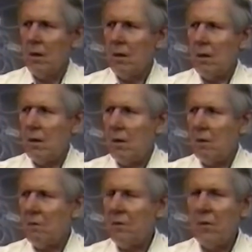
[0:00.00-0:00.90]

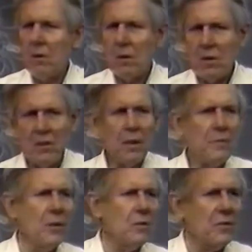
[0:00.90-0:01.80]
of
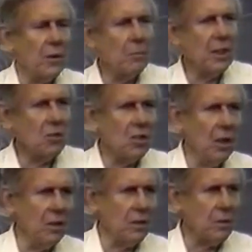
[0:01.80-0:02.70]
difference from each
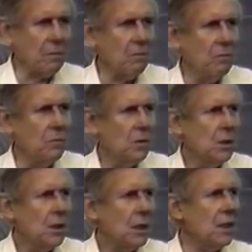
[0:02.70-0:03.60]
other,
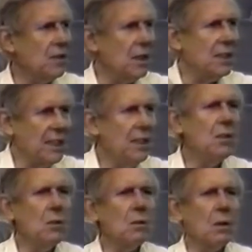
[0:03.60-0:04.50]
and then
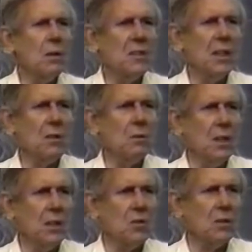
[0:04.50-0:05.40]
inner
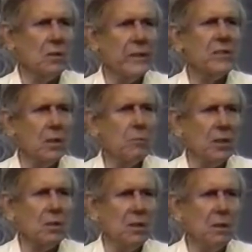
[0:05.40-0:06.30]
articulation, the
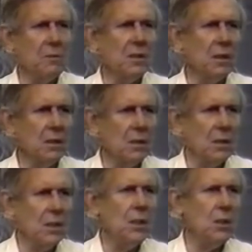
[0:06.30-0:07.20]
subjectivity
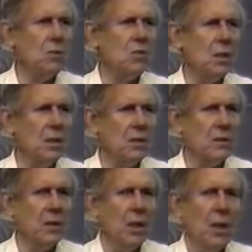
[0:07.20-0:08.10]
that each
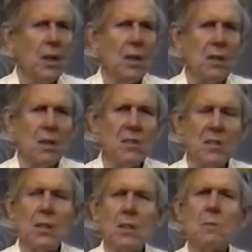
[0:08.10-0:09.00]
has
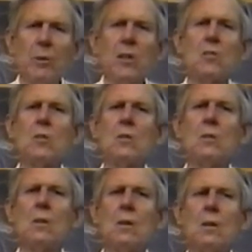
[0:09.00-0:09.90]
is an
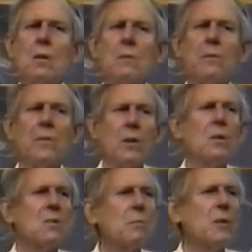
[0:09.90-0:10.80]
expression of
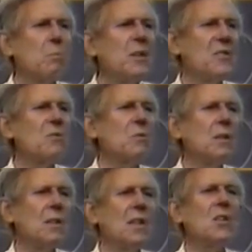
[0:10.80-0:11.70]
ultimate
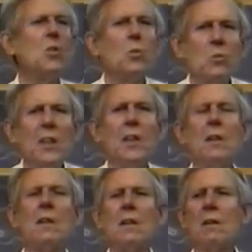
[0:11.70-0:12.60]
mystery in a
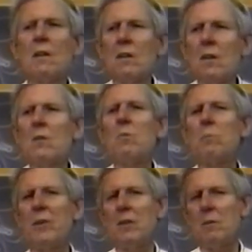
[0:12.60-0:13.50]
unique and
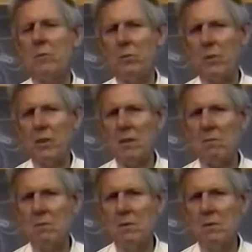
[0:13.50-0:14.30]
unrepeatable way.